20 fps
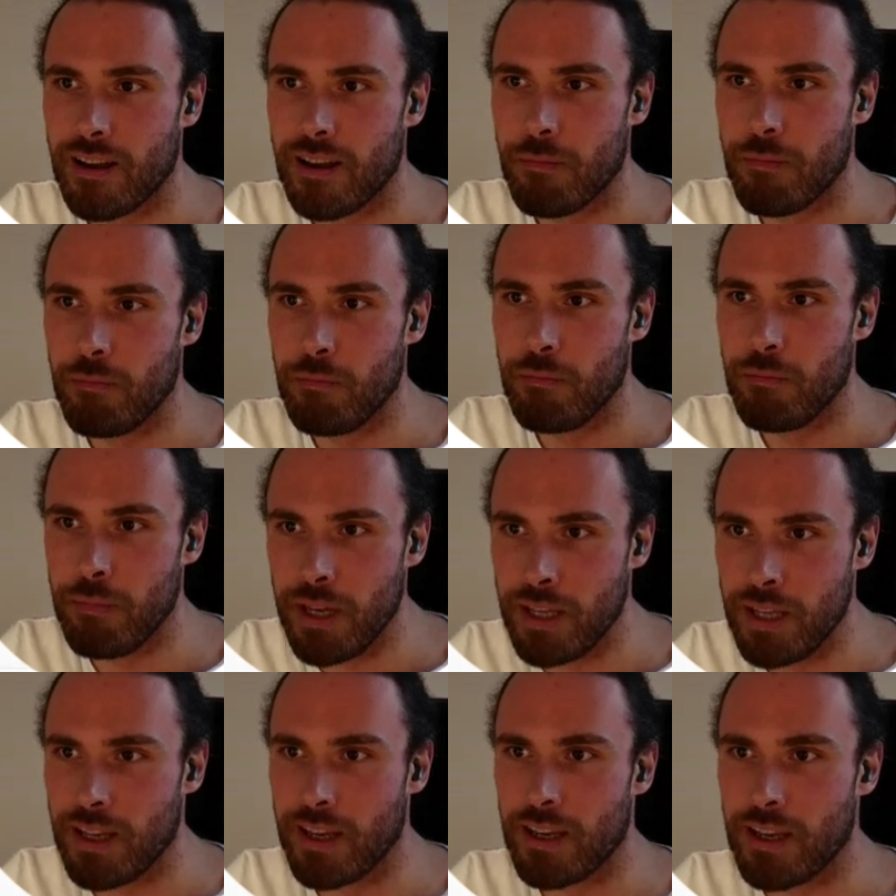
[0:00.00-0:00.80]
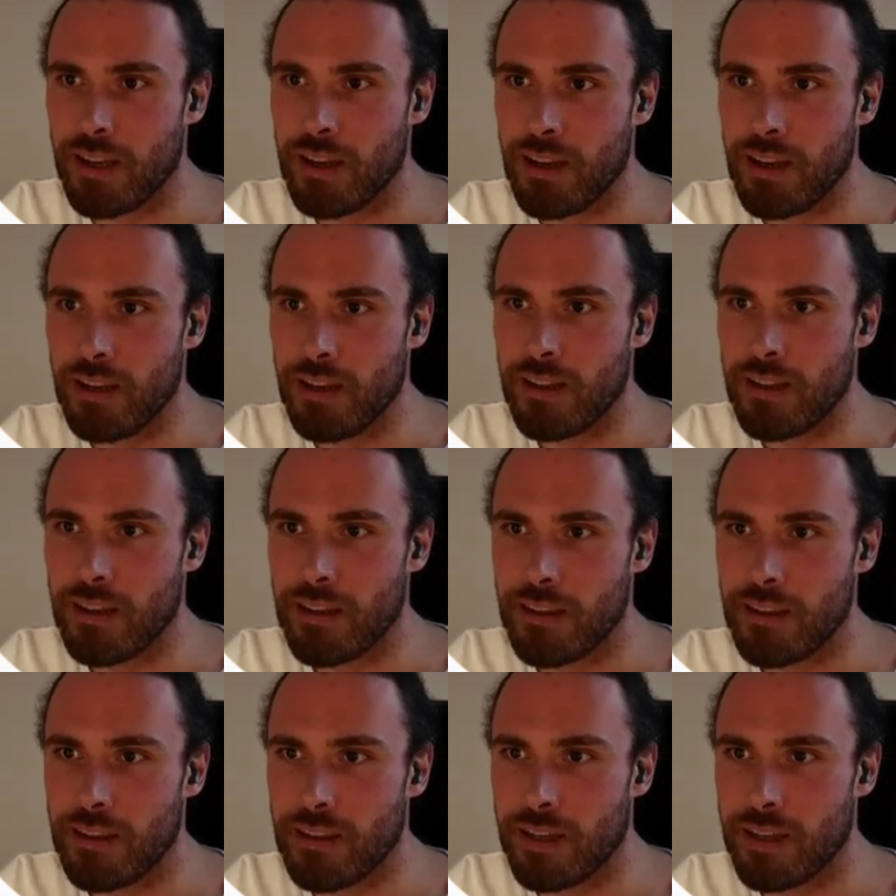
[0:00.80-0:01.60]
meeting
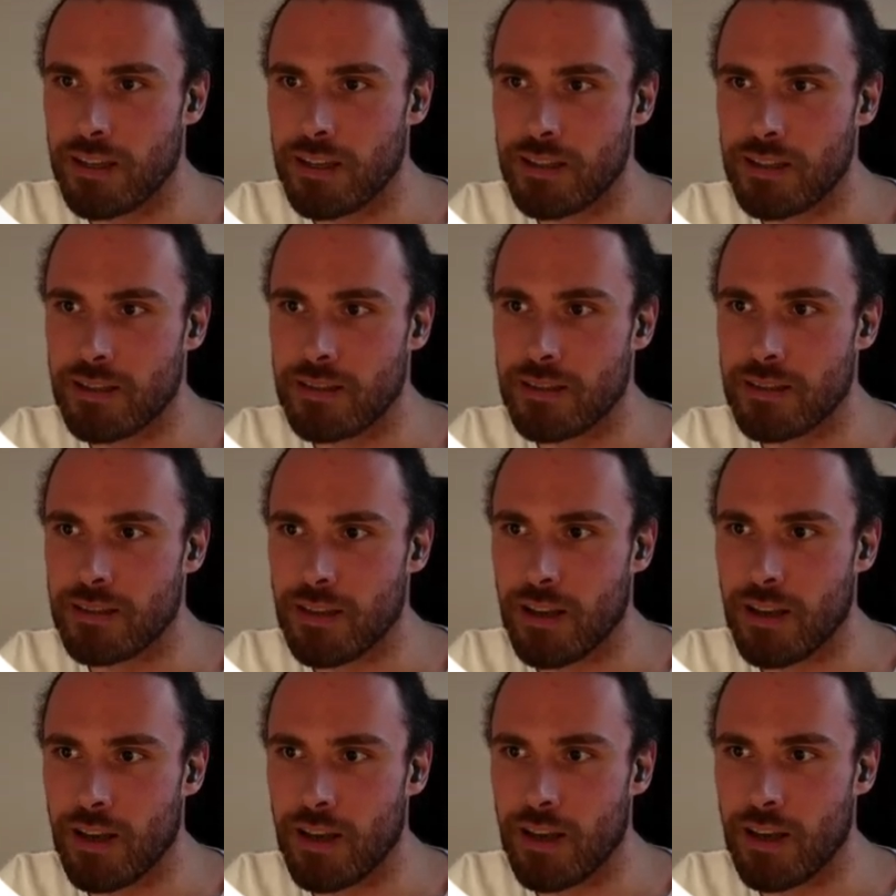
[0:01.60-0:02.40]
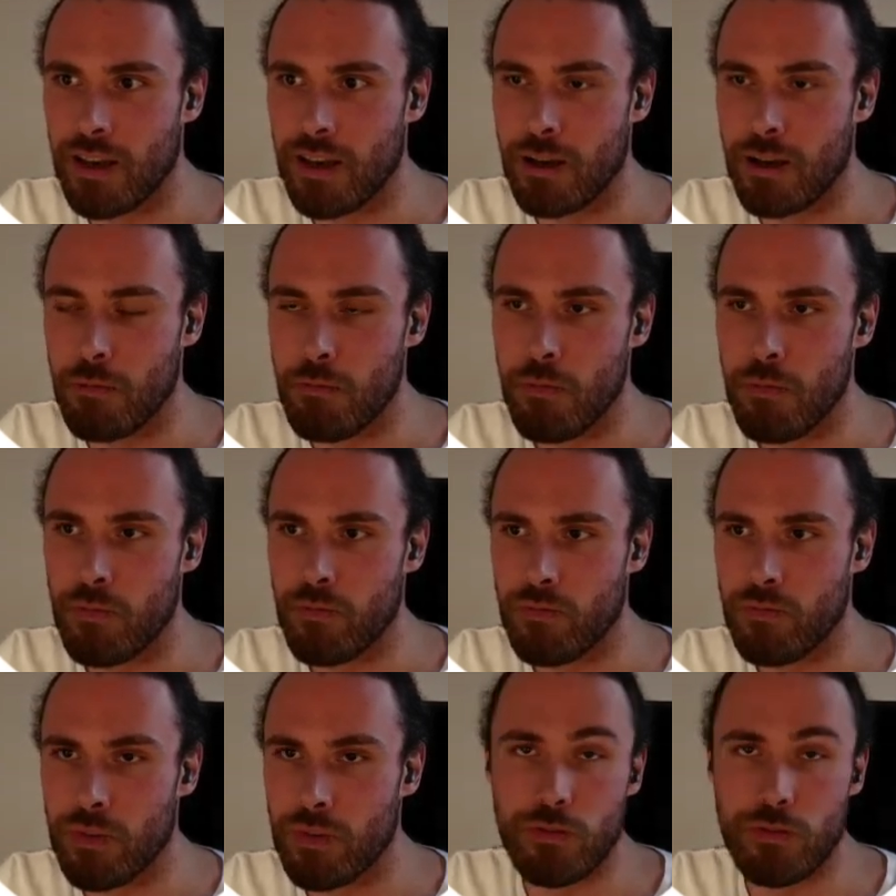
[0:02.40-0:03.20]
this
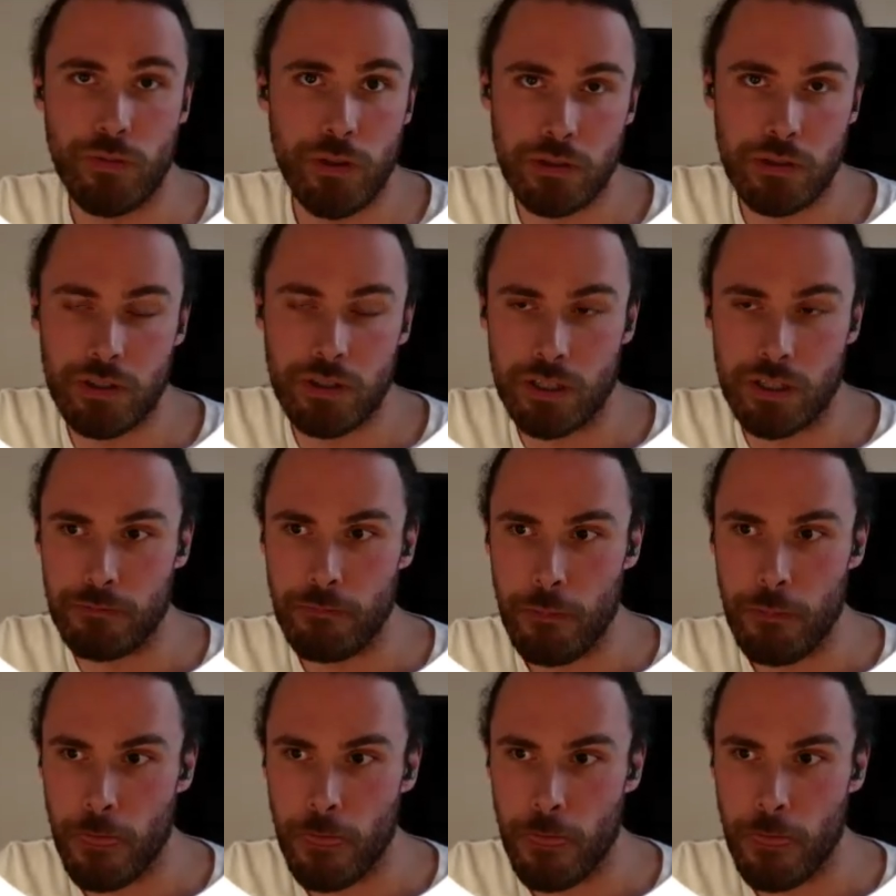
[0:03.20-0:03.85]
this filter.